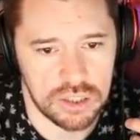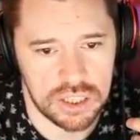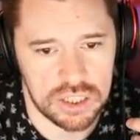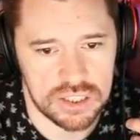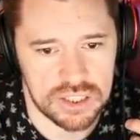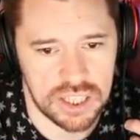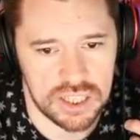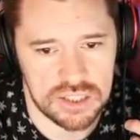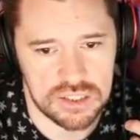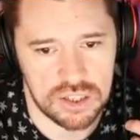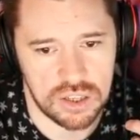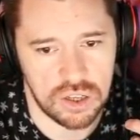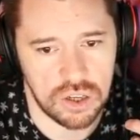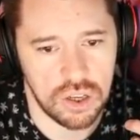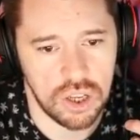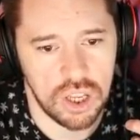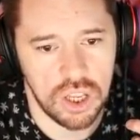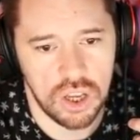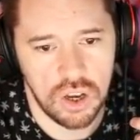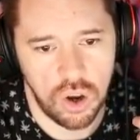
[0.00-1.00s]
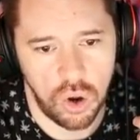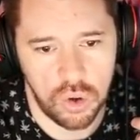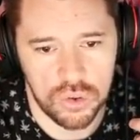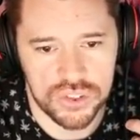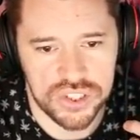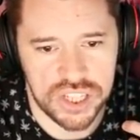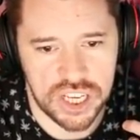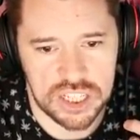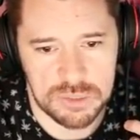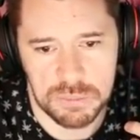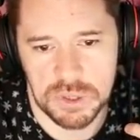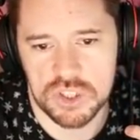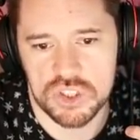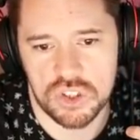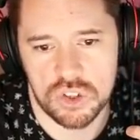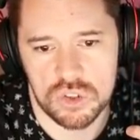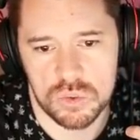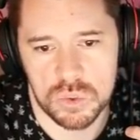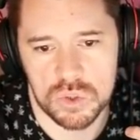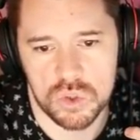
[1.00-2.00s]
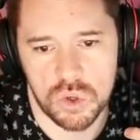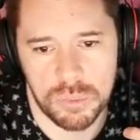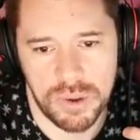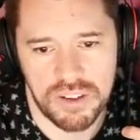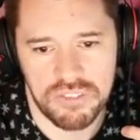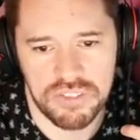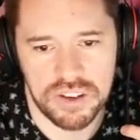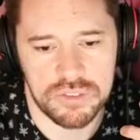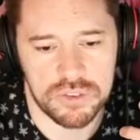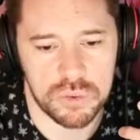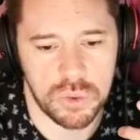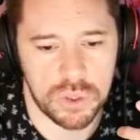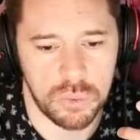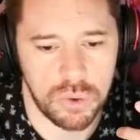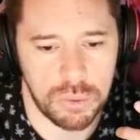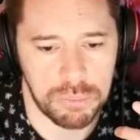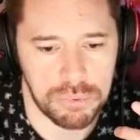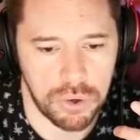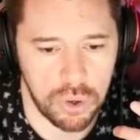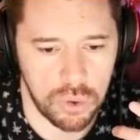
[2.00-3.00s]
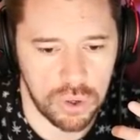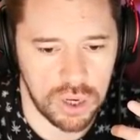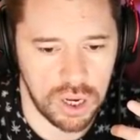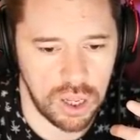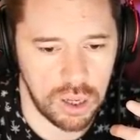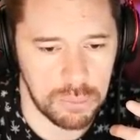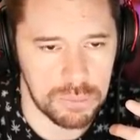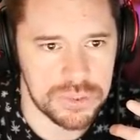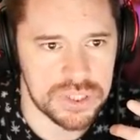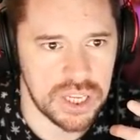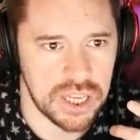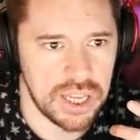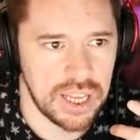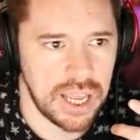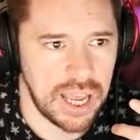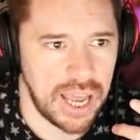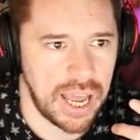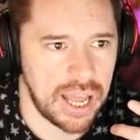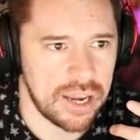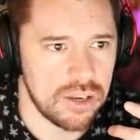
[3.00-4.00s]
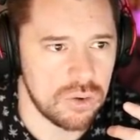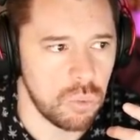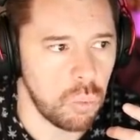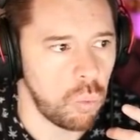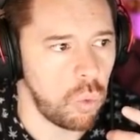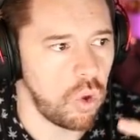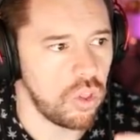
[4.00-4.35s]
It says on today's pitch notes, we talk about FIFA 21 pro clubs. And what